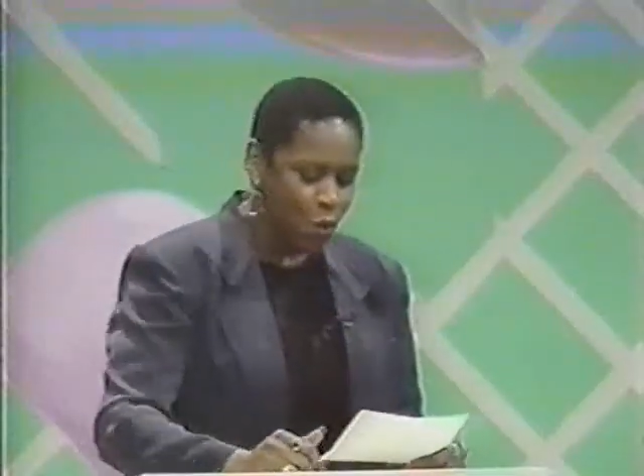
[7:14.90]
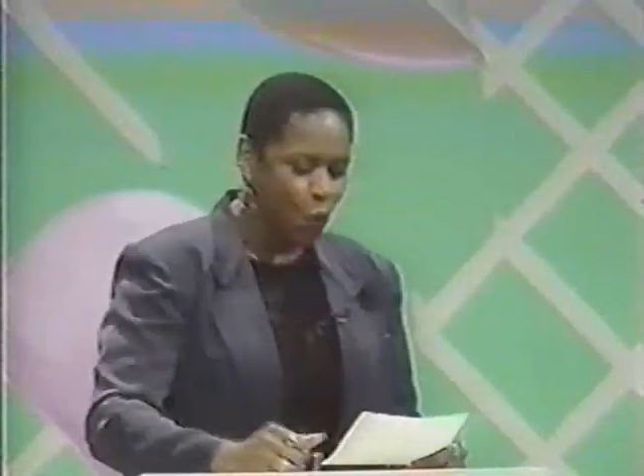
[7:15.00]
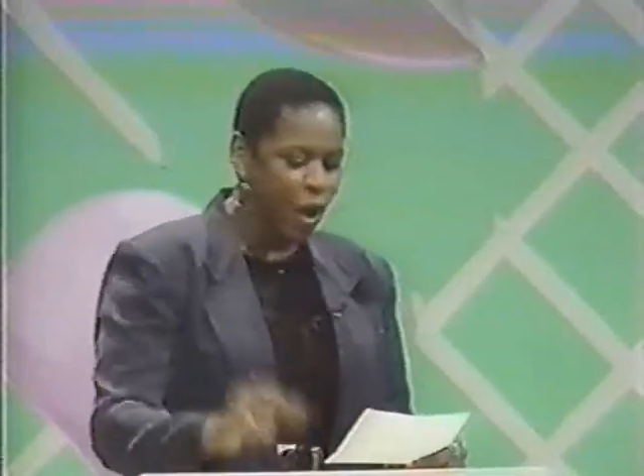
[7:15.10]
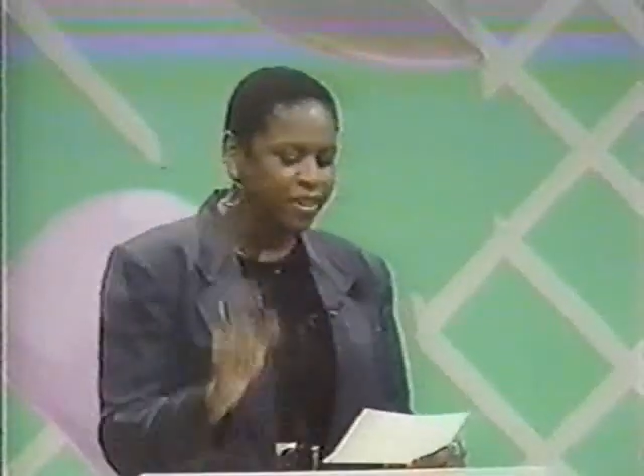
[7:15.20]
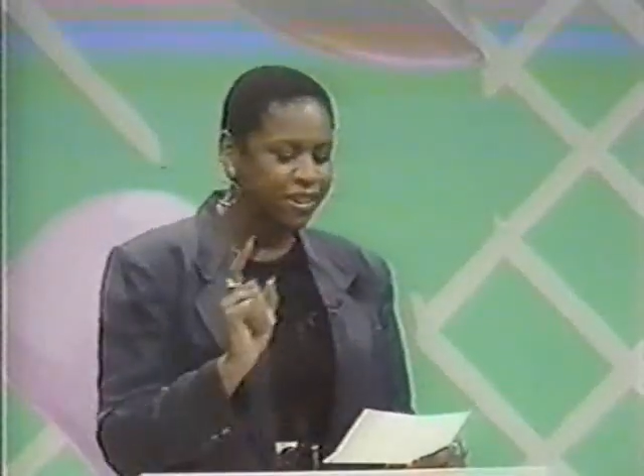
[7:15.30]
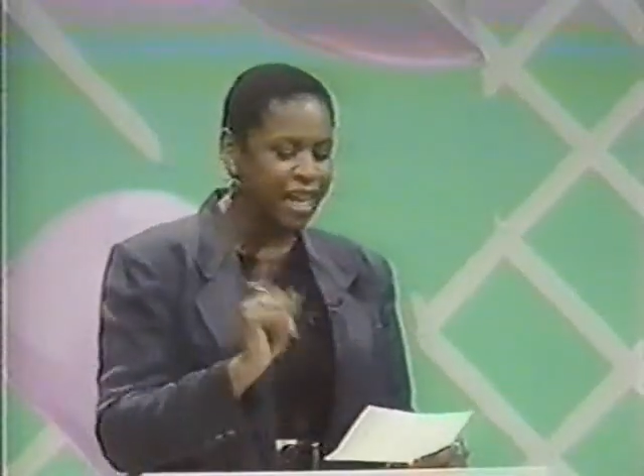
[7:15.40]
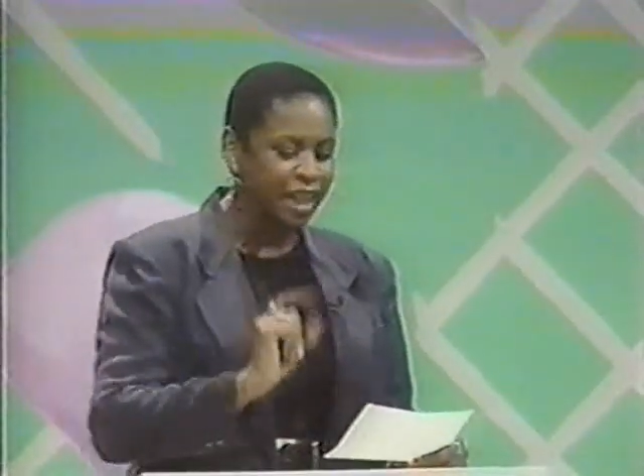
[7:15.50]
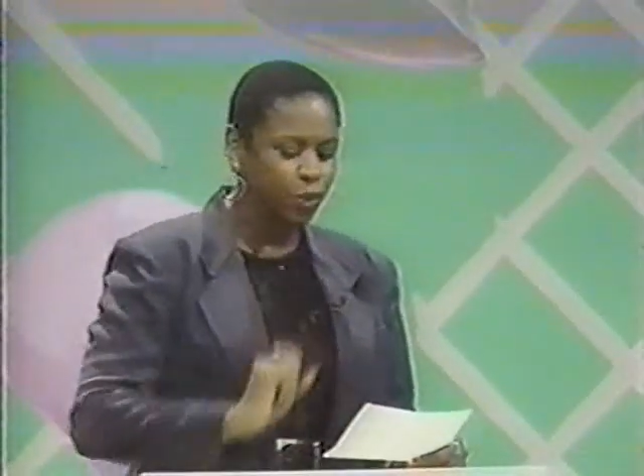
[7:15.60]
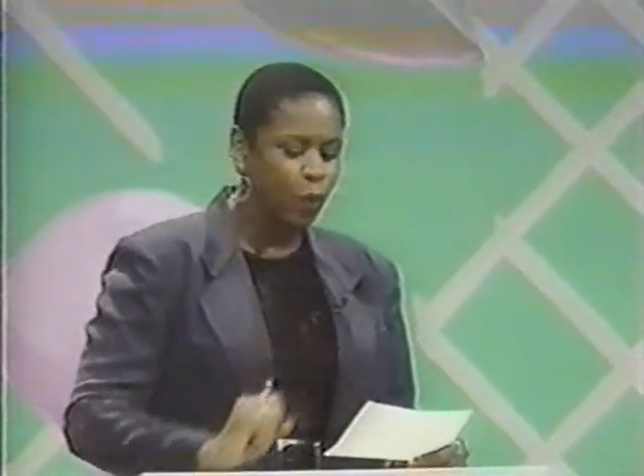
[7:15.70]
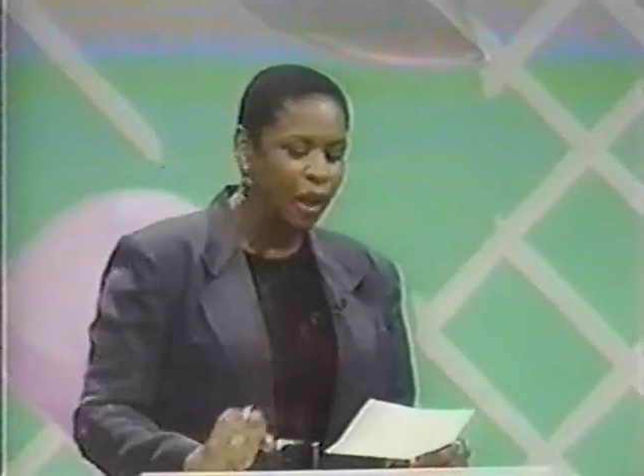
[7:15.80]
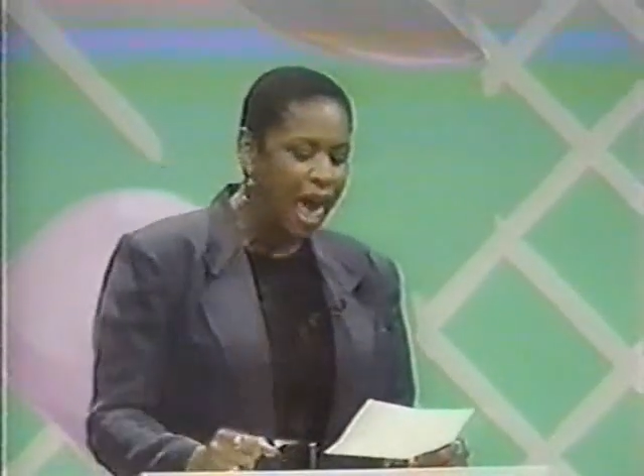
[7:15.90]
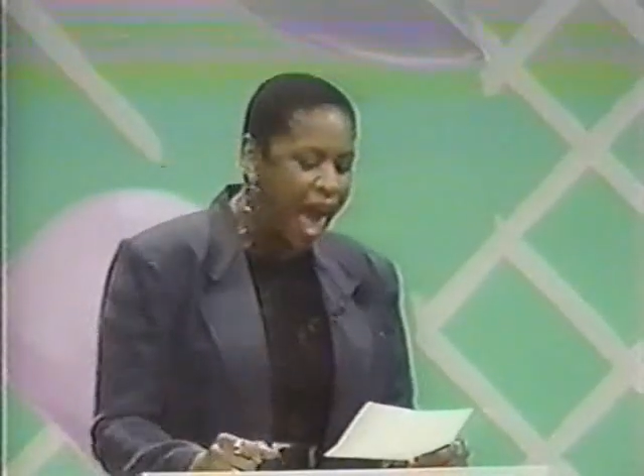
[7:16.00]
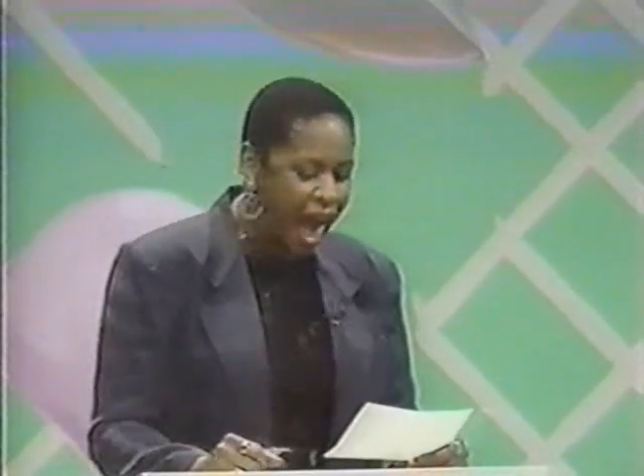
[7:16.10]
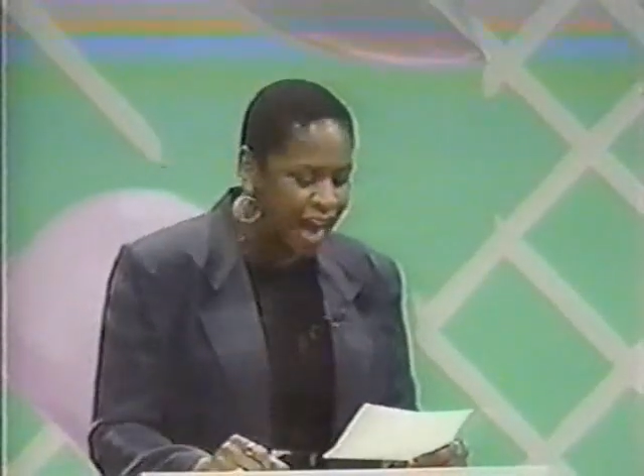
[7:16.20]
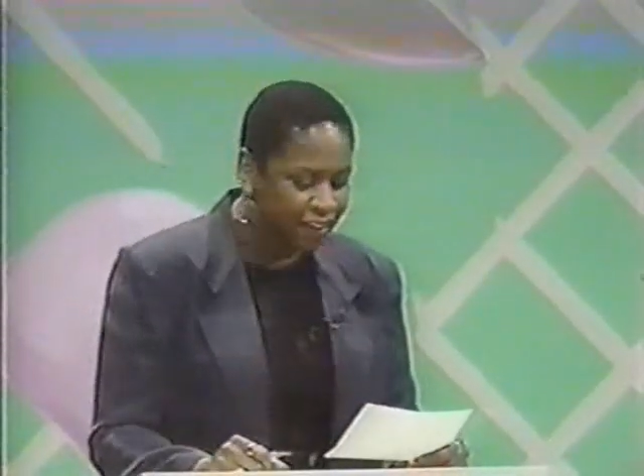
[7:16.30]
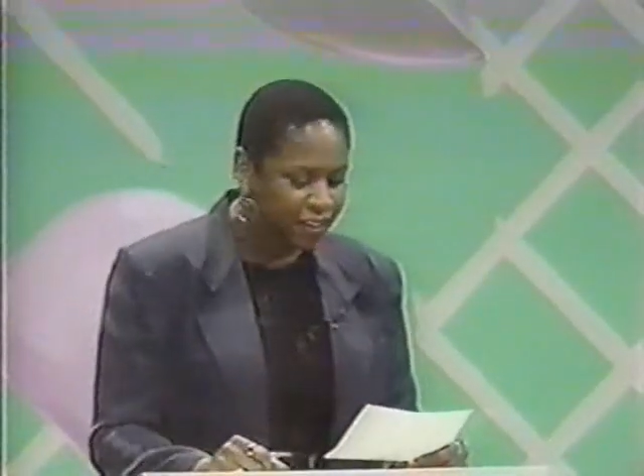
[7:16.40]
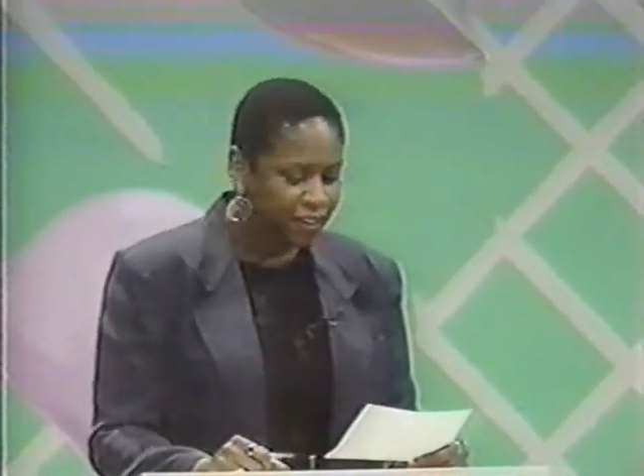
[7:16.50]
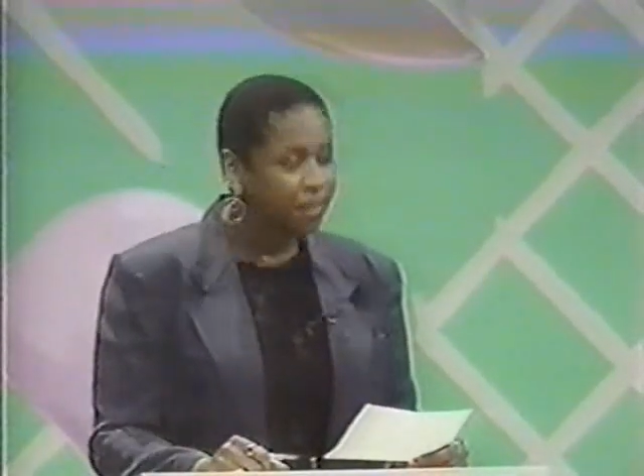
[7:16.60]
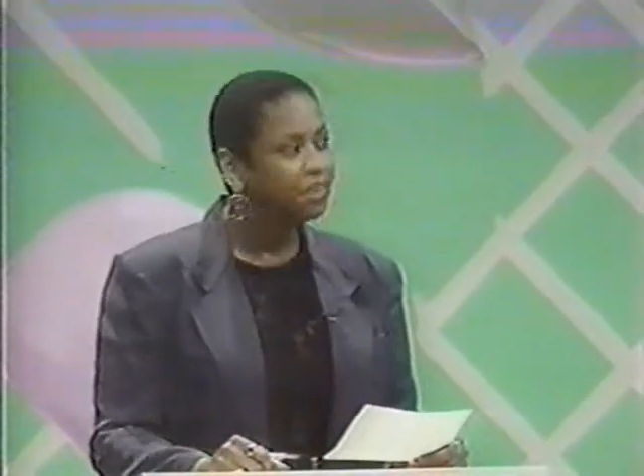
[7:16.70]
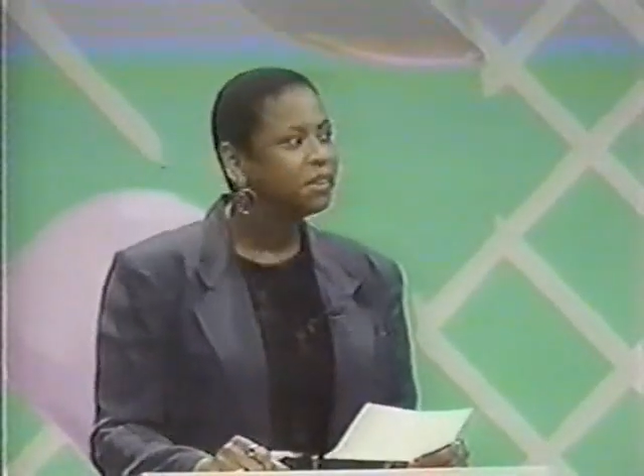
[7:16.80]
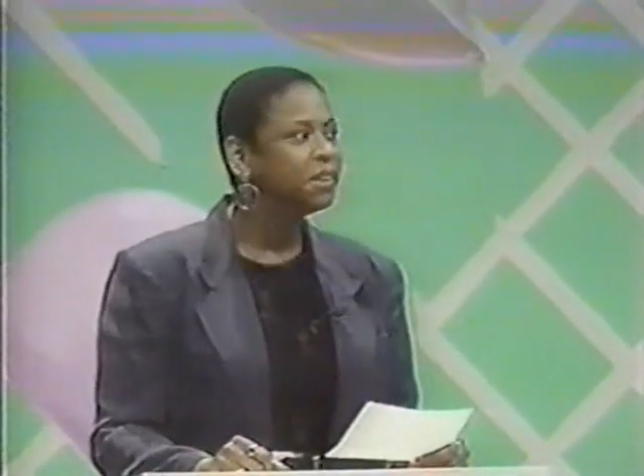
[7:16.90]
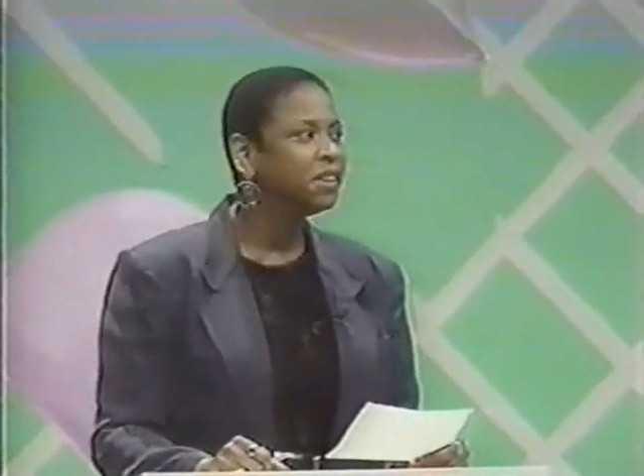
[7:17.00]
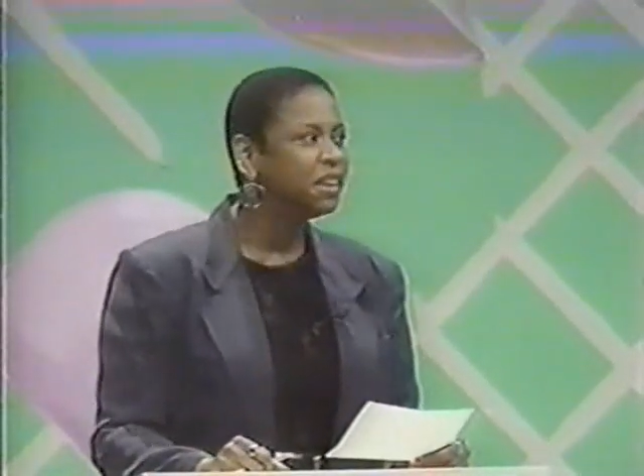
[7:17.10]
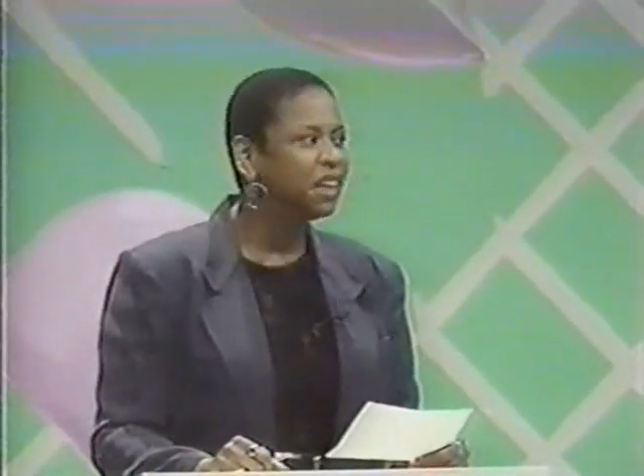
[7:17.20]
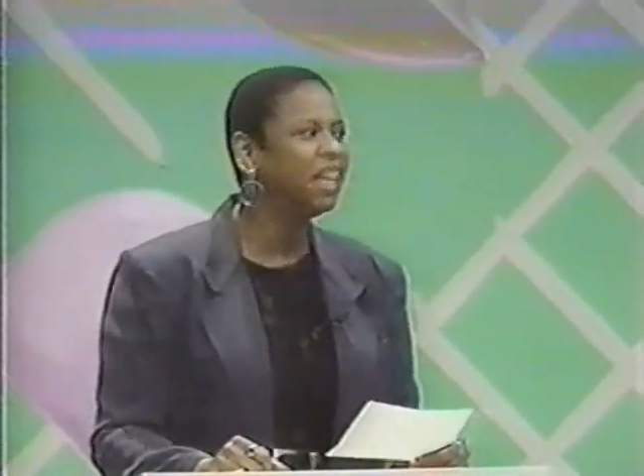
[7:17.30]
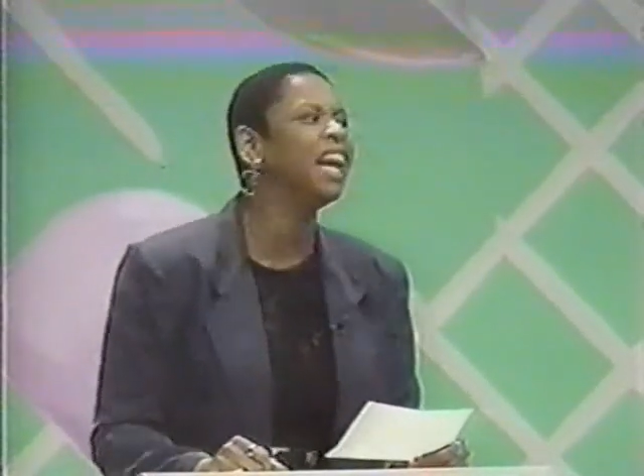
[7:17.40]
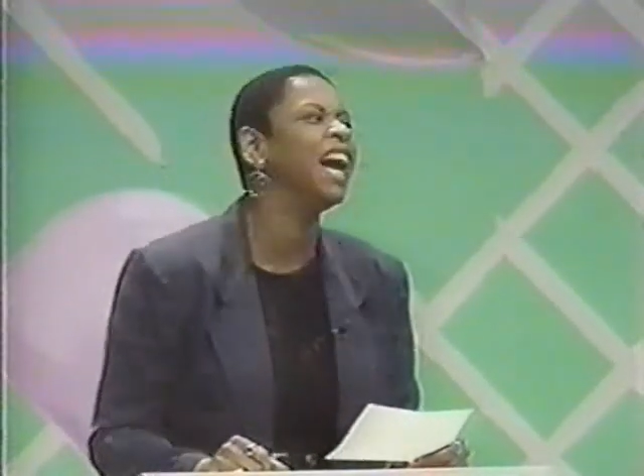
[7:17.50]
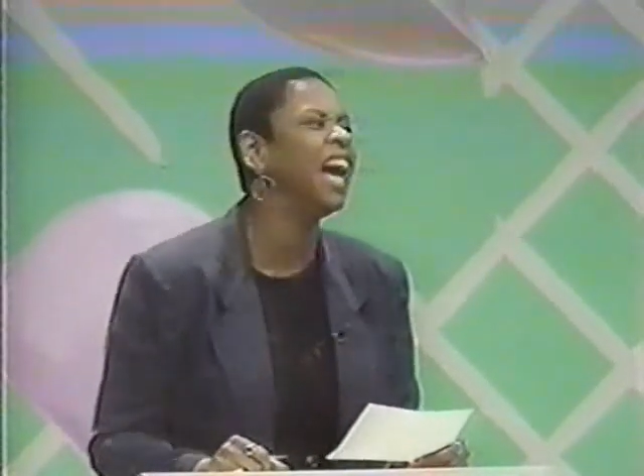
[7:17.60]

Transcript: What two. sexual two. act... And that's his girlfriend, too.